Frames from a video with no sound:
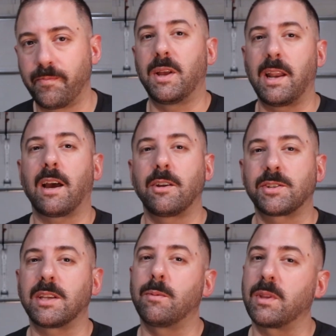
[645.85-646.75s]
But now you're
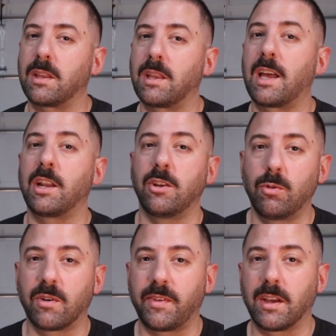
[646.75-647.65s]
seeing with a lot of
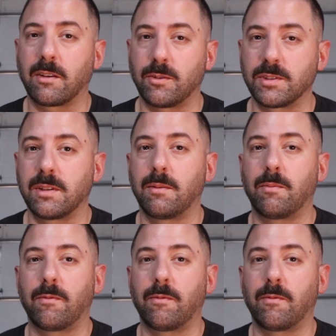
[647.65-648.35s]
newer vehicles